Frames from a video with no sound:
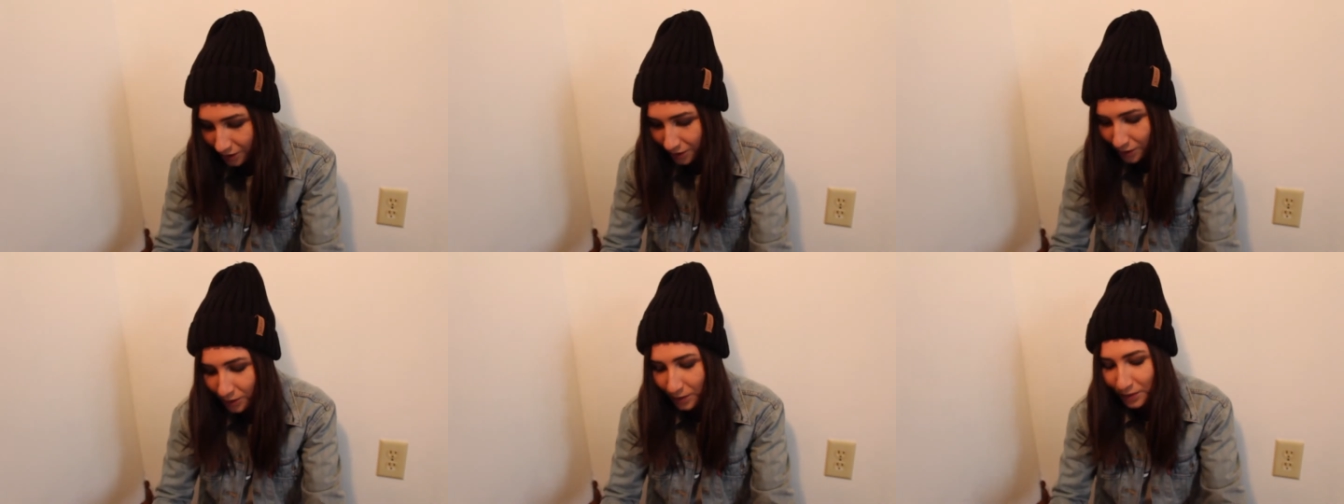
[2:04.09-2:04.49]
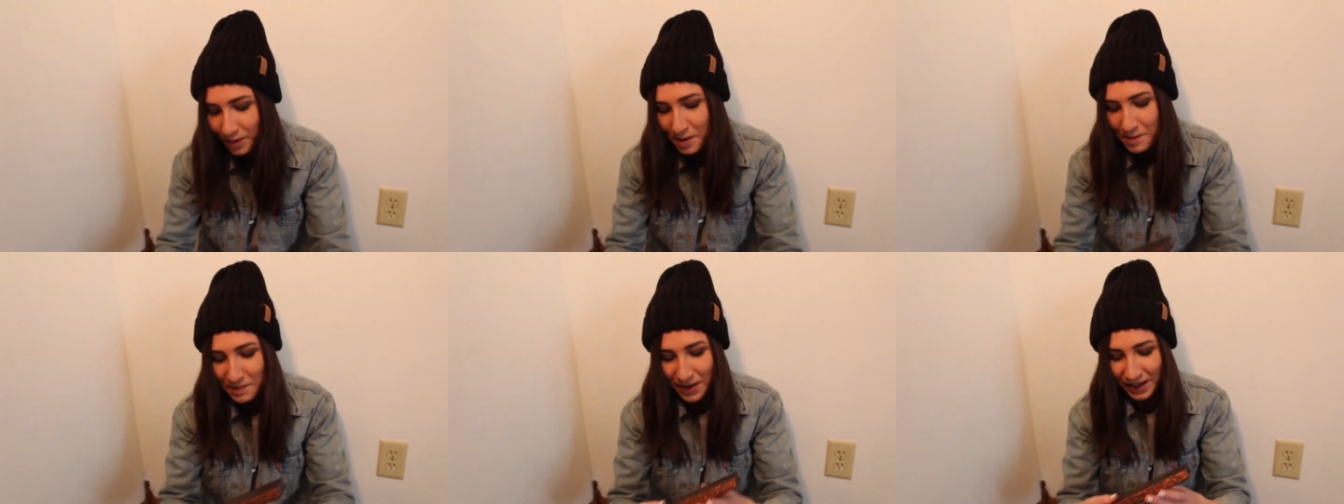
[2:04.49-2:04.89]

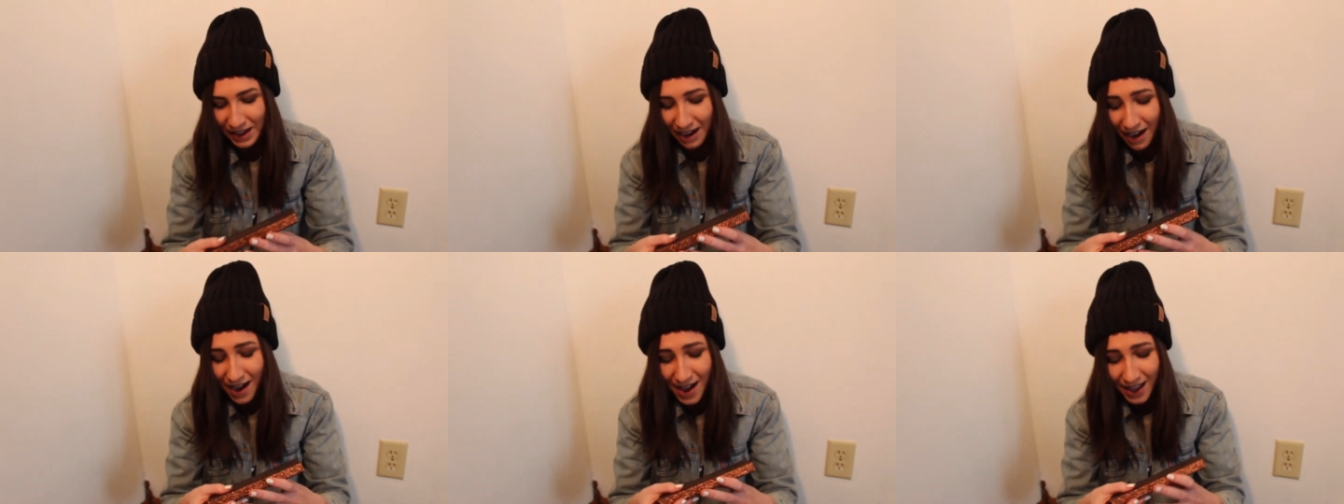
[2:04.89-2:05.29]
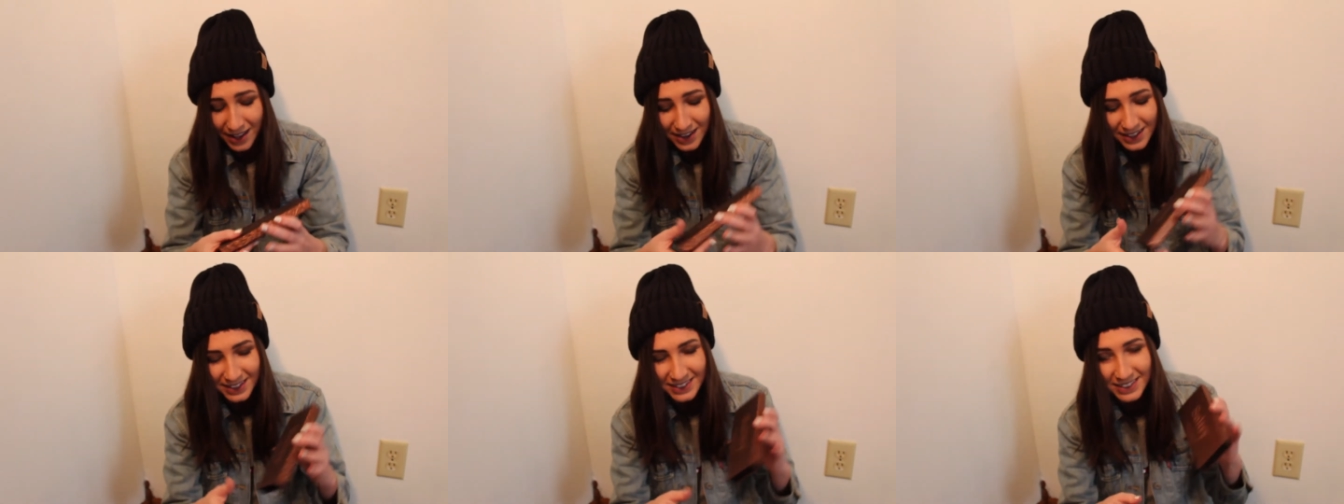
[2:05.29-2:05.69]
oh my god
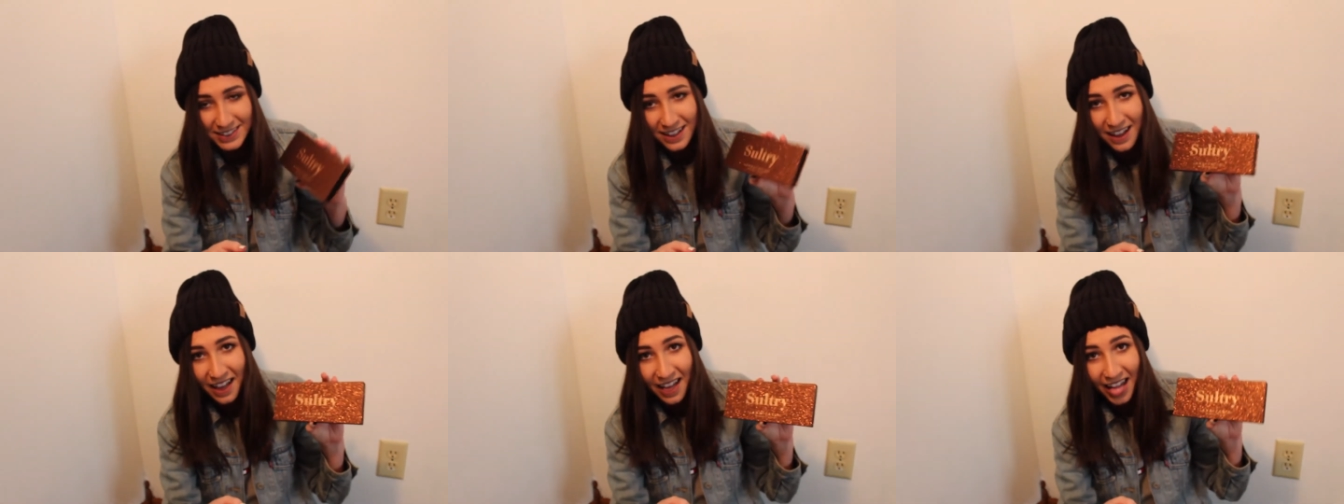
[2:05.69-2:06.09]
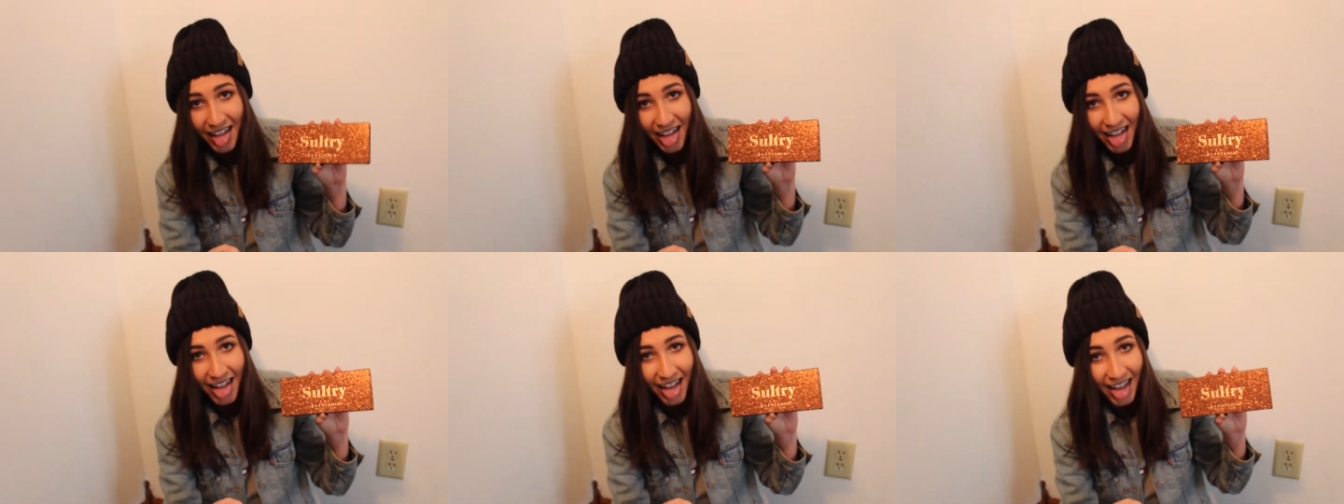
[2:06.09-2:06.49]
it's ah,
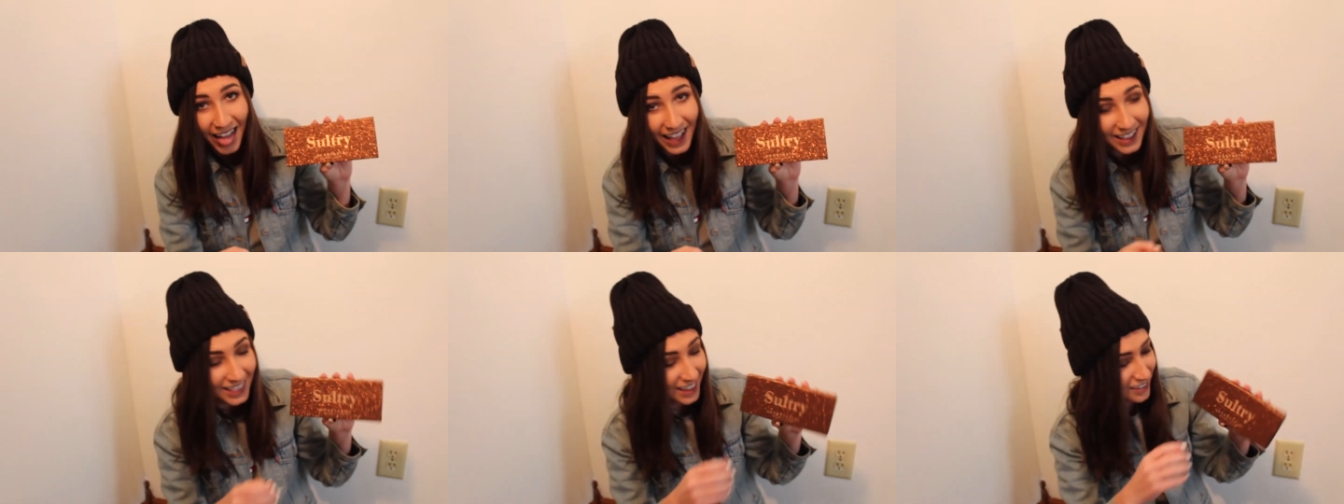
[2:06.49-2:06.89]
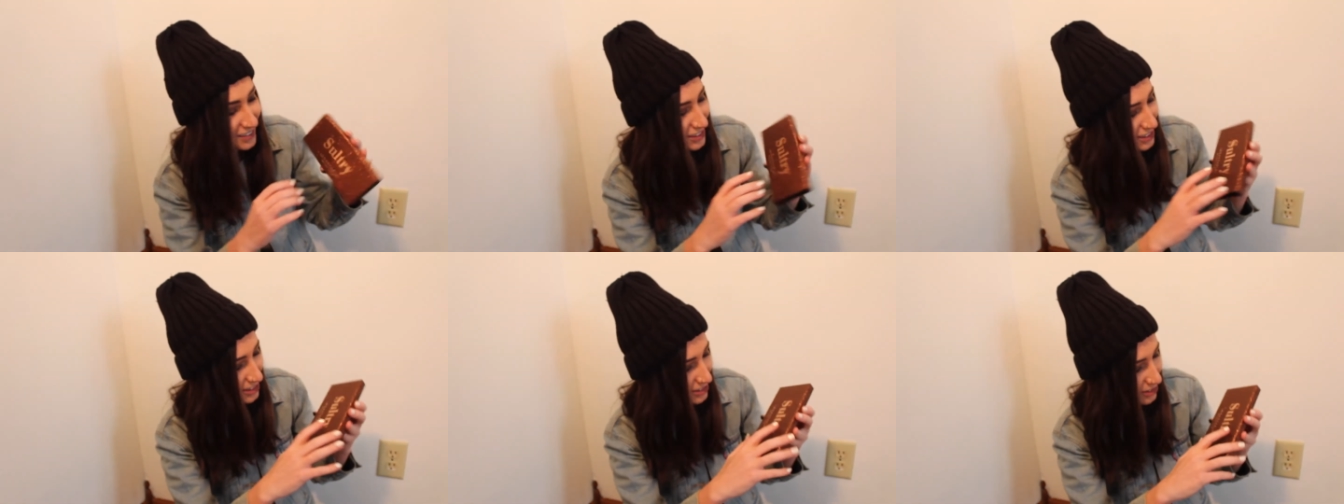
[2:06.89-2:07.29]
I
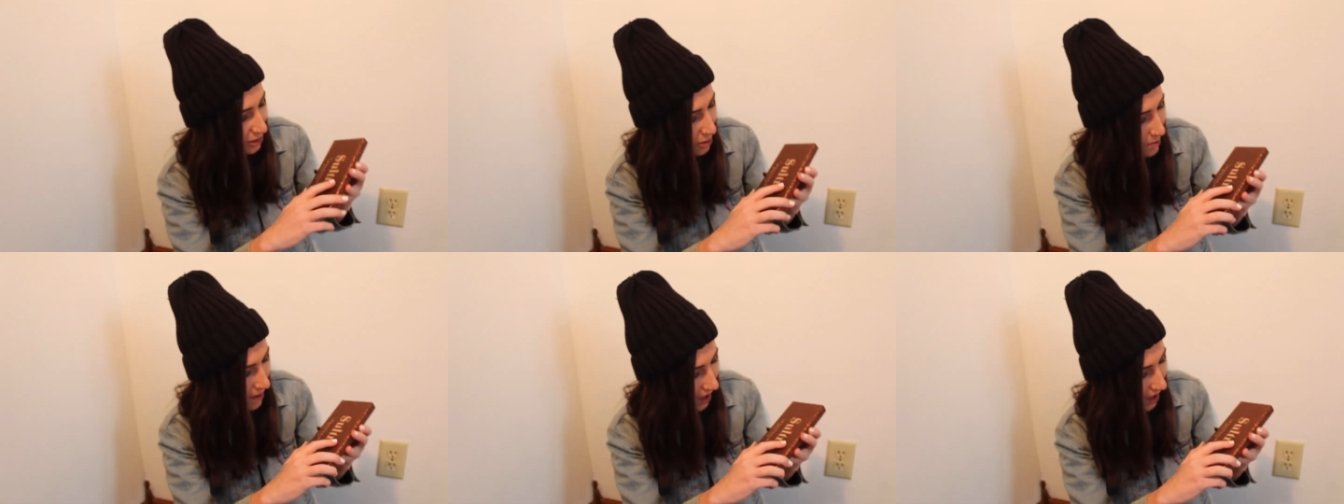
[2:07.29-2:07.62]
love it so